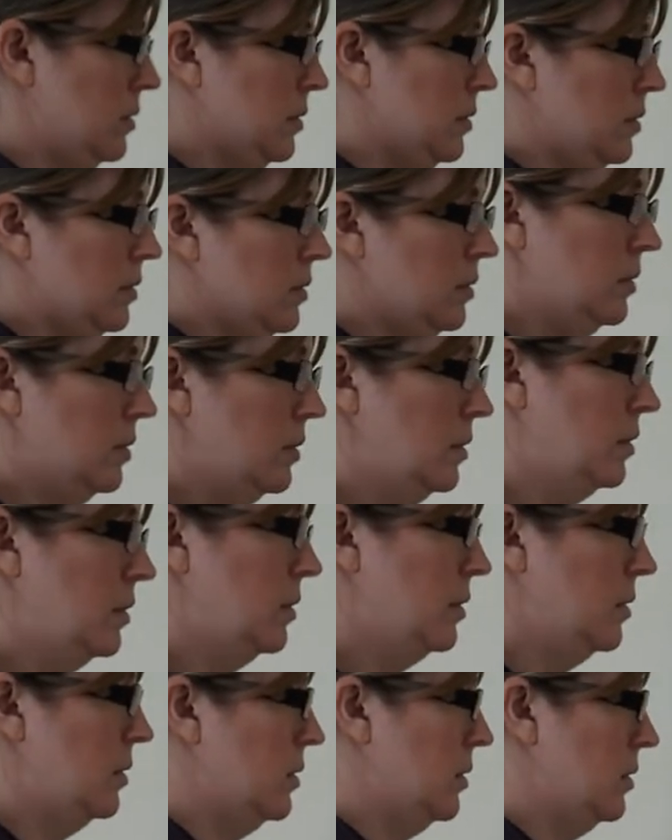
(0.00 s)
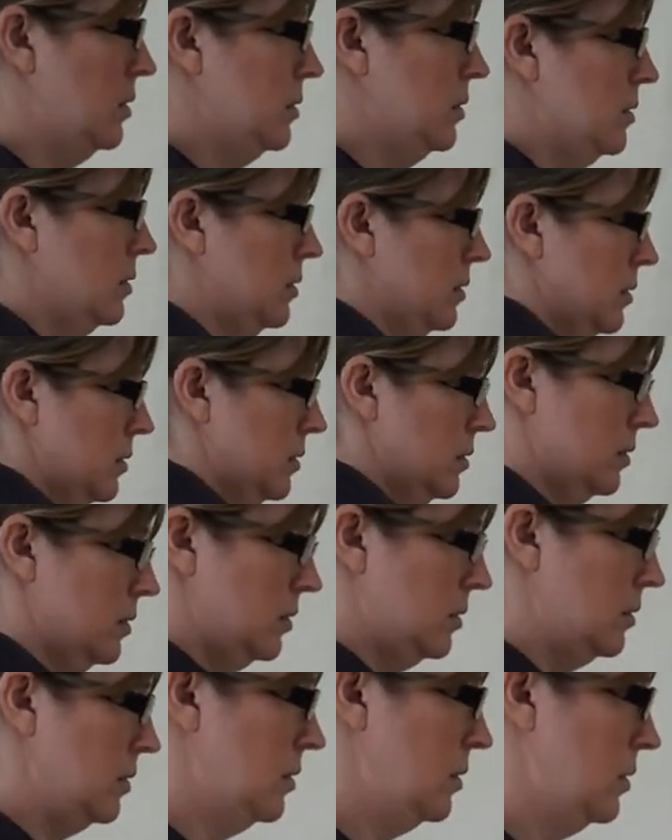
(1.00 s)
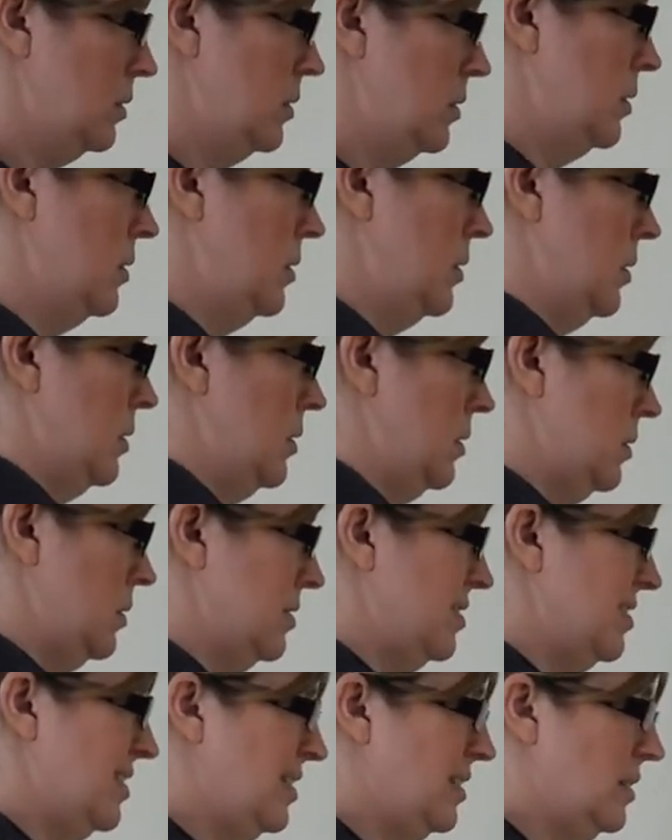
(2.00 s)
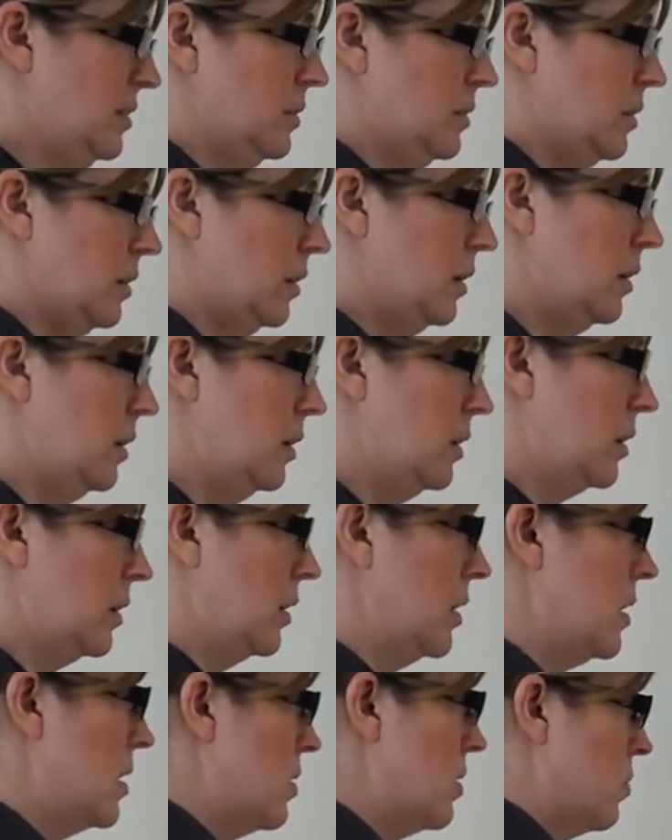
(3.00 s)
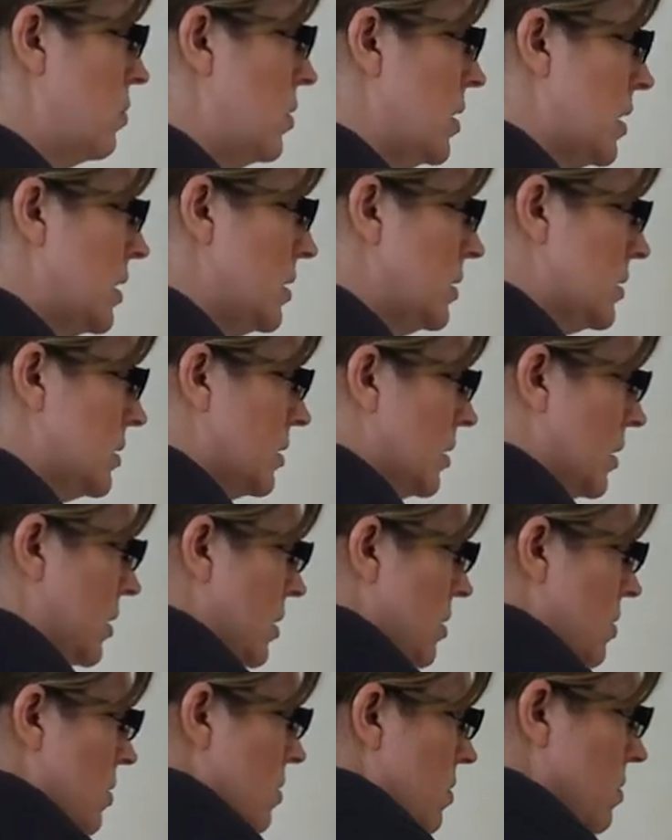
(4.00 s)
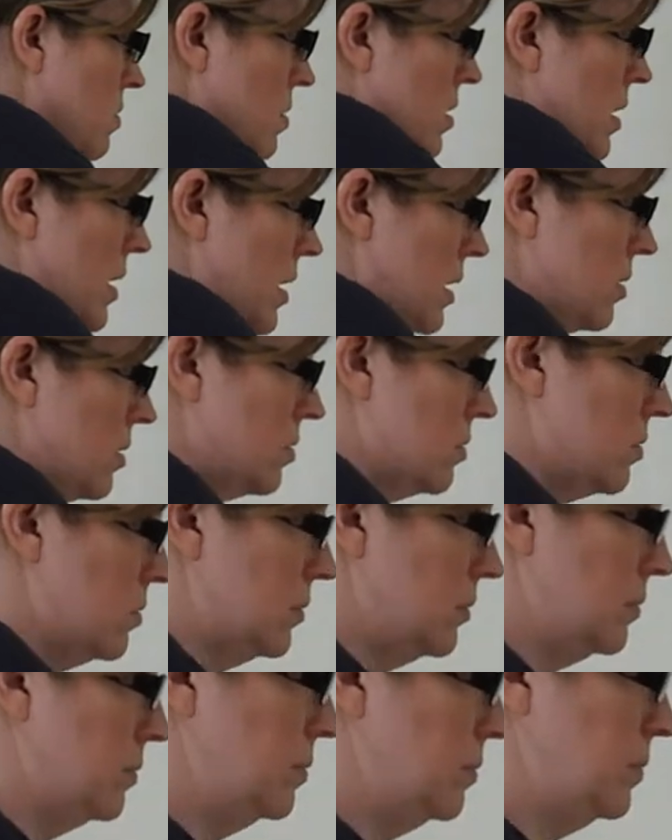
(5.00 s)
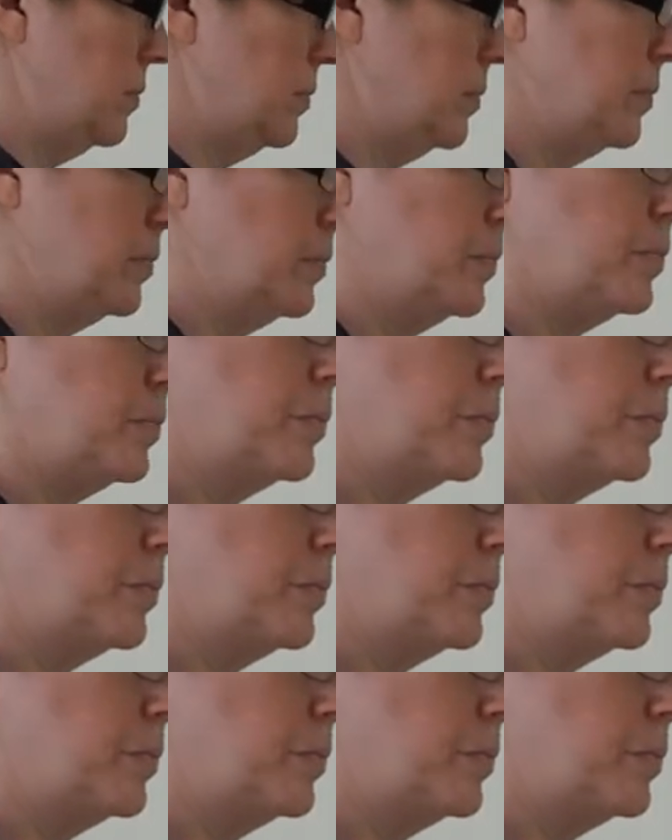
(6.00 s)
boiling so be very careful with it but um, definitely that's that's the best way to get down wallpaper so